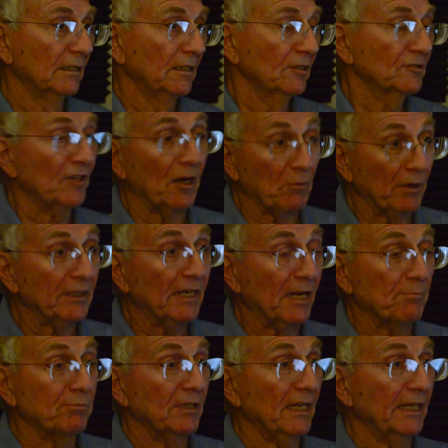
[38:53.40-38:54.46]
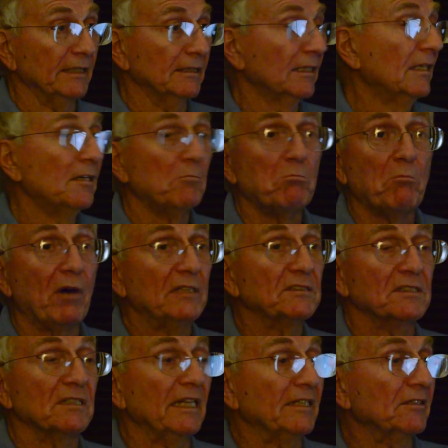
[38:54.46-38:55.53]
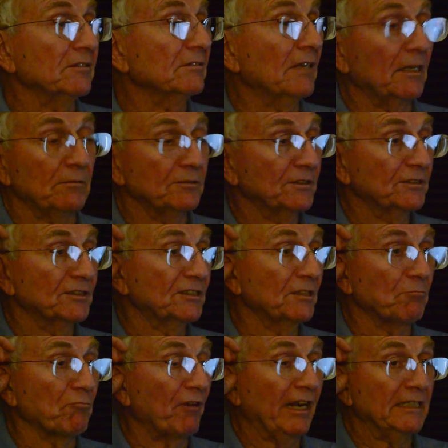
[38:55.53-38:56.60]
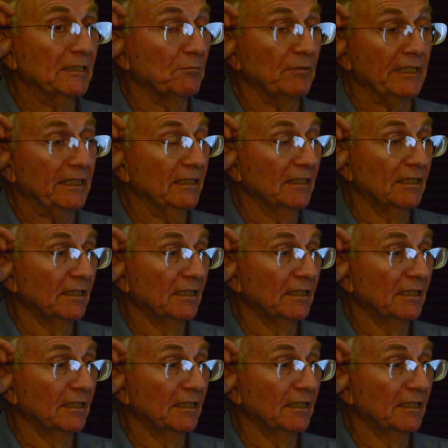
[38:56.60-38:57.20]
So I went and I applied. Months later, I was randomly,